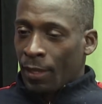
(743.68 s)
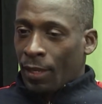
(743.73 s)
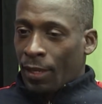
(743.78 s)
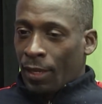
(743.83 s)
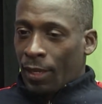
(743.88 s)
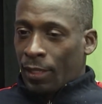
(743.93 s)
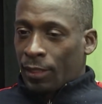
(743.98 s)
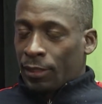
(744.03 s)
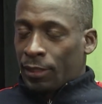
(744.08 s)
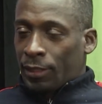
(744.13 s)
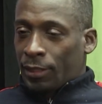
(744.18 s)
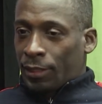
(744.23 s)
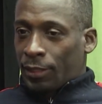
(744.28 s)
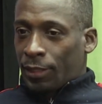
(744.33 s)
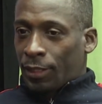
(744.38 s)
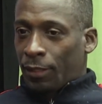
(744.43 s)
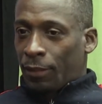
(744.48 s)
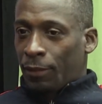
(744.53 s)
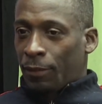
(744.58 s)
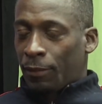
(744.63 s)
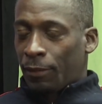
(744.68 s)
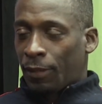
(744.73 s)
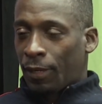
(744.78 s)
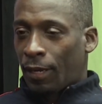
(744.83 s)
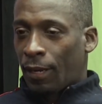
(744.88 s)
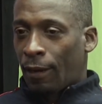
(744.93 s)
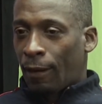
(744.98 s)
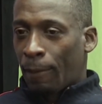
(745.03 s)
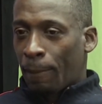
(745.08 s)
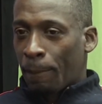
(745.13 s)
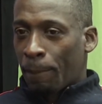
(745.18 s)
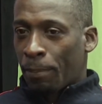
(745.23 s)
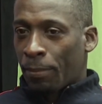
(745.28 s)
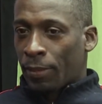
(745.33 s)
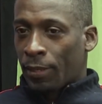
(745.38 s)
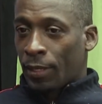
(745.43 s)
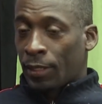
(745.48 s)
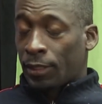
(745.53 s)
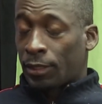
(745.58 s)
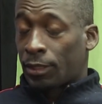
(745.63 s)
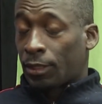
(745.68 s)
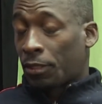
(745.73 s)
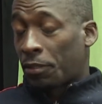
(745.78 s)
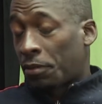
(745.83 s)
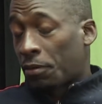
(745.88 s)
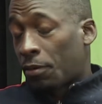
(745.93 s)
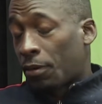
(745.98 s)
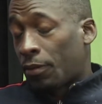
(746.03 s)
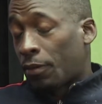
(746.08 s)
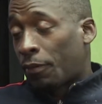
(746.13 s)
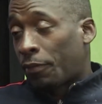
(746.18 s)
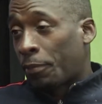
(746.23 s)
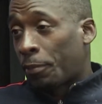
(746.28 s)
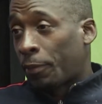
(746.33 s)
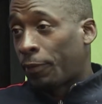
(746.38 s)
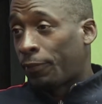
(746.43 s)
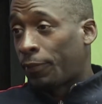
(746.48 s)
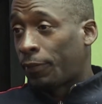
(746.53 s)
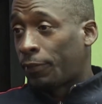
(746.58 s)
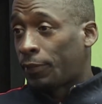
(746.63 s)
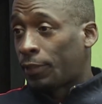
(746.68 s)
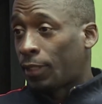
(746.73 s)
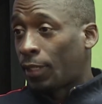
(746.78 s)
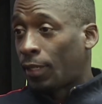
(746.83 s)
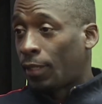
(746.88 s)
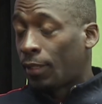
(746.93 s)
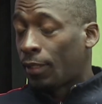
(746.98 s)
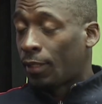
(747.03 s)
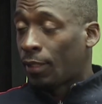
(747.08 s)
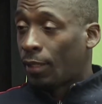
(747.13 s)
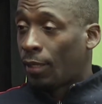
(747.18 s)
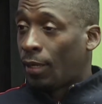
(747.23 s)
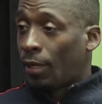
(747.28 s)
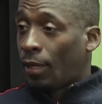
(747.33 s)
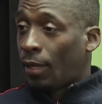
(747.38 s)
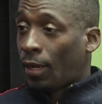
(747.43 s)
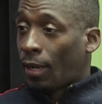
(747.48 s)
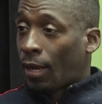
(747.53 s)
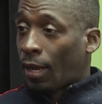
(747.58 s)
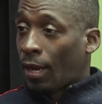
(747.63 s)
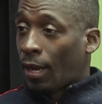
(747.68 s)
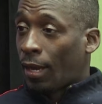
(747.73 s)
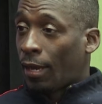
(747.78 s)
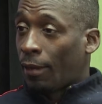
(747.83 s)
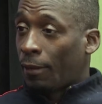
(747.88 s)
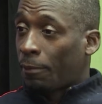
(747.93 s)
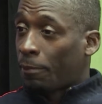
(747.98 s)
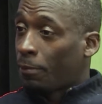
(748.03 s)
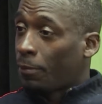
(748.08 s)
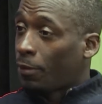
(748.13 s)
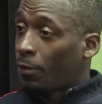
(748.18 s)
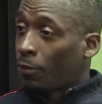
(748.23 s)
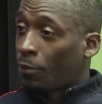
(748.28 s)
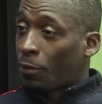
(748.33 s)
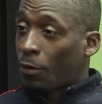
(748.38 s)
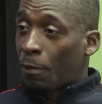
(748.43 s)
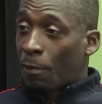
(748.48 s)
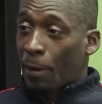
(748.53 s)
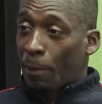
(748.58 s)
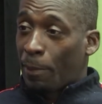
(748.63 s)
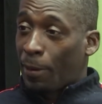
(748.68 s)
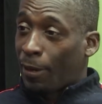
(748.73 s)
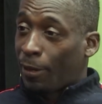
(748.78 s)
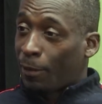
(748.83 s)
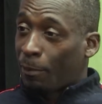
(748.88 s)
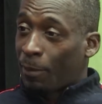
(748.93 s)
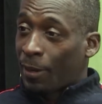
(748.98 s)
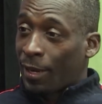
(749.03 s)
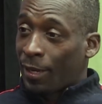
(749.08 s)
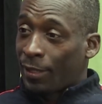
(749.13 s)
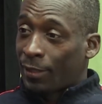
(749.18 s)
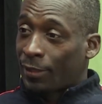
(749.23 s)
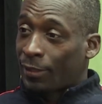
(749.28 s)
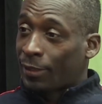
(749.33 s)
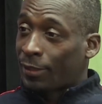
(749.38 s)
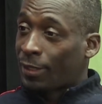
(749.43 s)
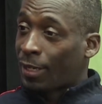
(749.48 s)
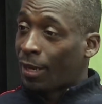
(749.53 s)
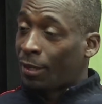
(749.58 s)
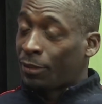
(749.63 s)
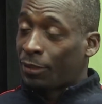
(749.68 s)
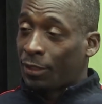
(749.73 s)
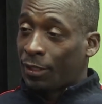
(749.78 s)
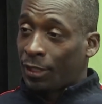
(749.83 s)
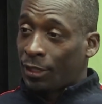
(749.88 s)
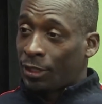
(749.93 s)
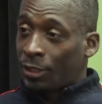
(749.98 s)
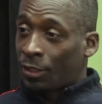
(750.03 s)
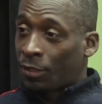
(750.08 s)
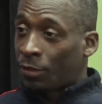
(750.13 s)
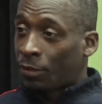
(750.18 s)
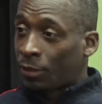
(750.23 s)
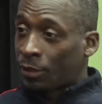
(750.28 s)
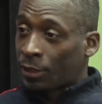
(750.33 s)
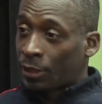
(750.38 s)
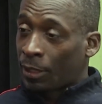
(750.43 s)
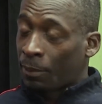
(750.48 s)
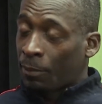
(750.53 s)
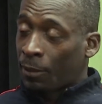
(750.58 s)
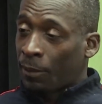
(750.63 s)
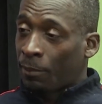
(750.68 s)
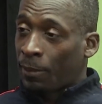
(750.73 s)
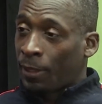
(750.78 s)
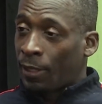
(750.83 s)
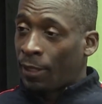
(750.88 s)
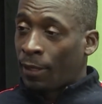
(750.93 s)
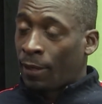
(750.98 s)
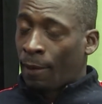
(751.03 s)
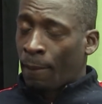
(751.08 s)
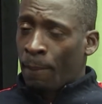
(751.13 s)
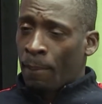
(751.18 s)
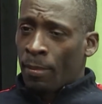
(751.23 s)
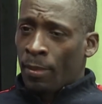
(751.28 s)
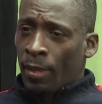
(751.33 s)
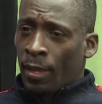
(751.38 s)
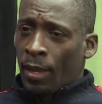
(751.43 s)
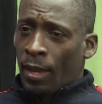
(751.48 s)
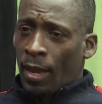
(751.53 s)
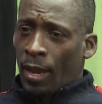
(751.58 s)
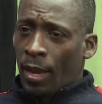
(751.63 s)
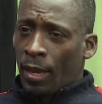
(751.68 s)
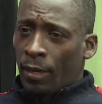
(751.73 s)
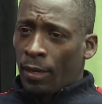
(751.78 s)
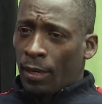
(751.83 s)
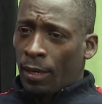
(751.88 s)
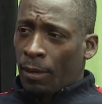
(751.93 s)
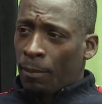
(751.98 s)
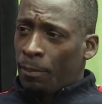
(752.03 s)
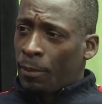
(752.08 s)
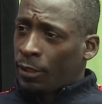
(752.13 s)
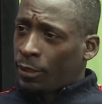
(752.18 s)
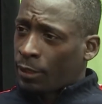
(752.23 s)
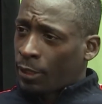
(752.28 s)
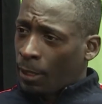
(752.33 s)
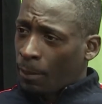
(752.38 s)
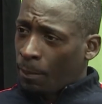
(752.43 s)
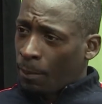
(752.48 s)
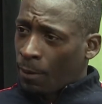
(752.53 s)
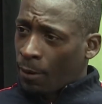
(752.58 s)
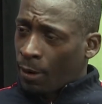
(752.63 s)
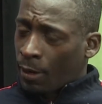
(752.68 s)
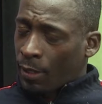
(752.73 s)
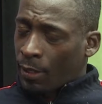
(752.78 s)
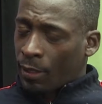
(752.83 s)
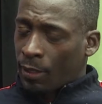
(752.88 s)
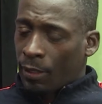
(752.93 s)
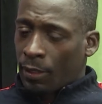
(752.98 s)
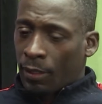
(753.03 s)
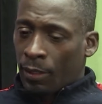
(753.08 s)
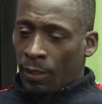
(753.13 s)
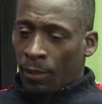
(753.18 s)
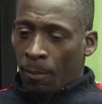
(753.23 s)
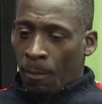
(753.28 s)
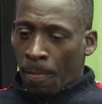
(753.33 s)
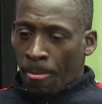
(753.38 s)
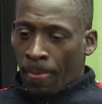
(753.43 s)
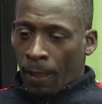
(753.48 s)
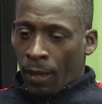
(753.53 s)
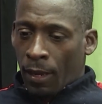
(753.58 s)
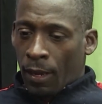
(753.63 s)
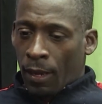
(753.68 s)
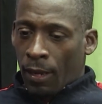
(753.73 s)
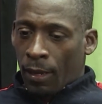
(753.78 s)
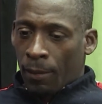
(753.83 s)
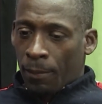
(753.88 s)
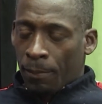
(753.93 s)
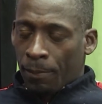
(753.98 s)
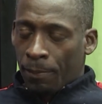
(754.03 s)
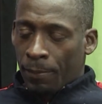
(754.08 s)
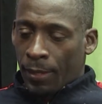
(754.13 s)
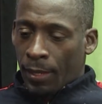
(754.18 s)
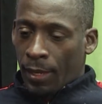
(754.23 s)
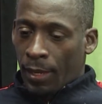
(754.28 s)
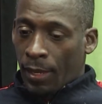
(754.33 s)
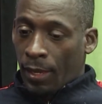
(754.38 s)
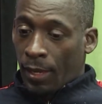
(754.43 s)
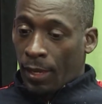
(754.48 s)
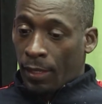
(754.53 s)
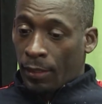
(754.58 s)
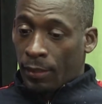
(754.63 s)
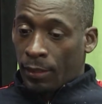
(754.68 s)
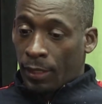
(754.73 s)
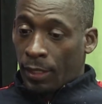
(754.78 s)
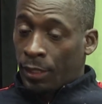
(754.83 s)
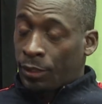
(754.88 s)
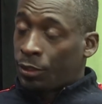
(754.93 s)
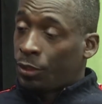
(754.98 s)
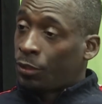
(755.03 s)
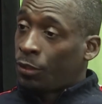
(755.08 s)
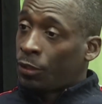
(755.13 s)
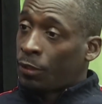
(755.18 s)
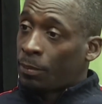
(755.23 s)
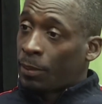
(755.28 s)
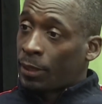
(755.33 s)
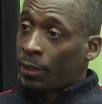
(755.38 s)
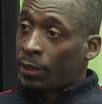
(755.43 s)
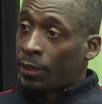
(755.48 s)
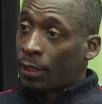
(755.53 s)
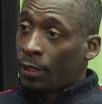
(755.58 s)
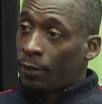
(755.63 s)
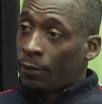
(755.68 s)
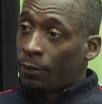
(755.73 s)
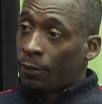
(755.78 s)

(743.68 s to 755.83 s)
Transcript: And so on November 15th, I rode my pedal bike down to the General Assembly meeting at Military Park, and introduced myself